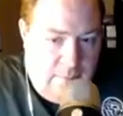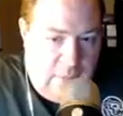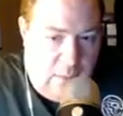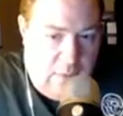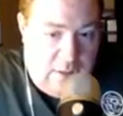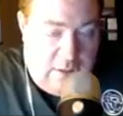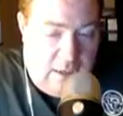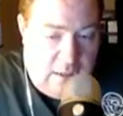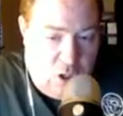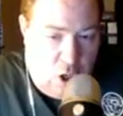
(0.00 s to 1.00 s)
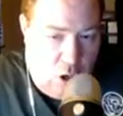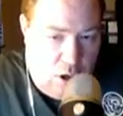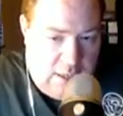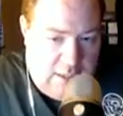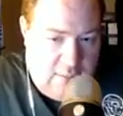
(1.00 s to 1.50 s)
That being said, his
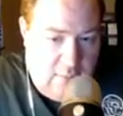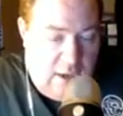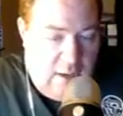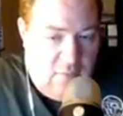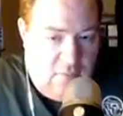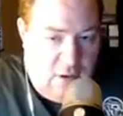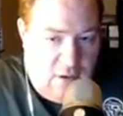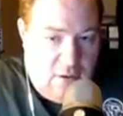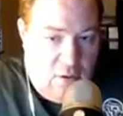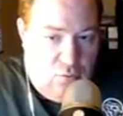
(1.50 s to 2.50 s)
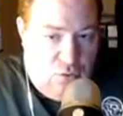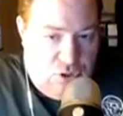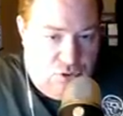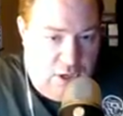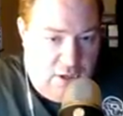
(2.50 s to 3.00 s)
costs make him a little
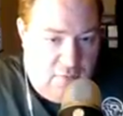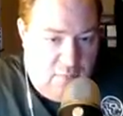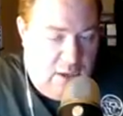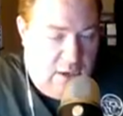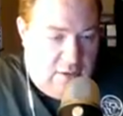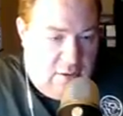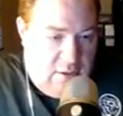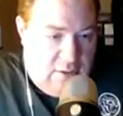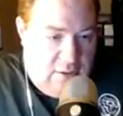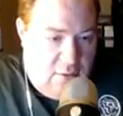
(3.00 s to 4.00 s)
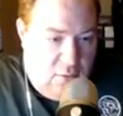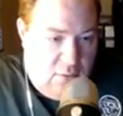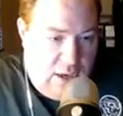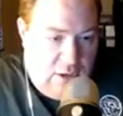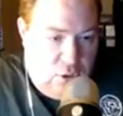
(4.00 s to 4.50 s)
restrictive because there isn't a whole
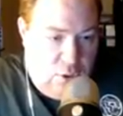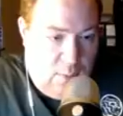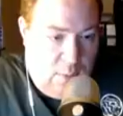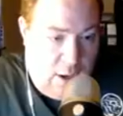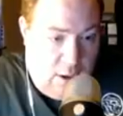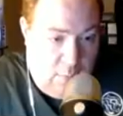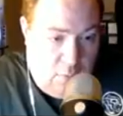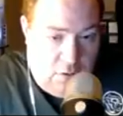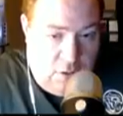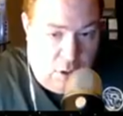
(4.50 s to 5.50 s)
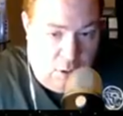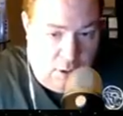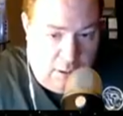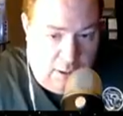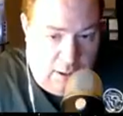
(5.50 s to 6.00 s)
lot you can pair him with
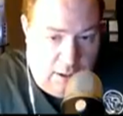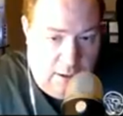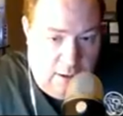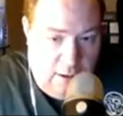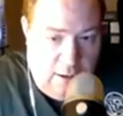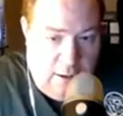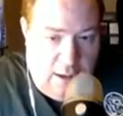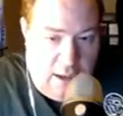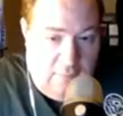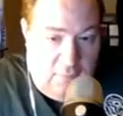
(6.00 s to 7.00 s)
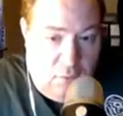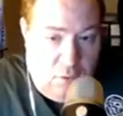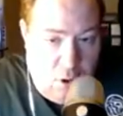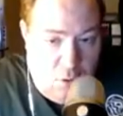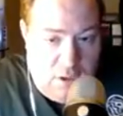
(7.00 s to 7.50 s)
currently if you
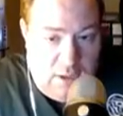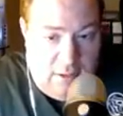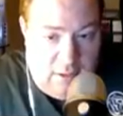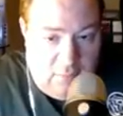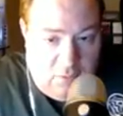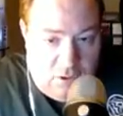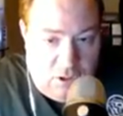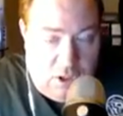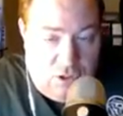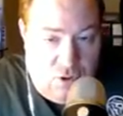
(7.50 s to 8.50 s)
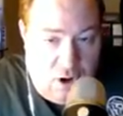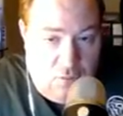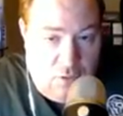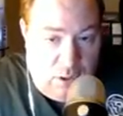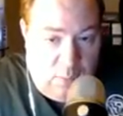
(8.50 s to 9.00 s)
go the elite version and try to
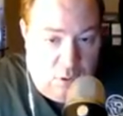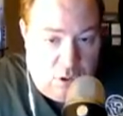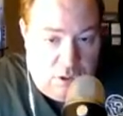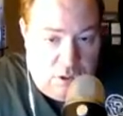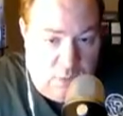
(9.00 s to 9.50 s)
really push his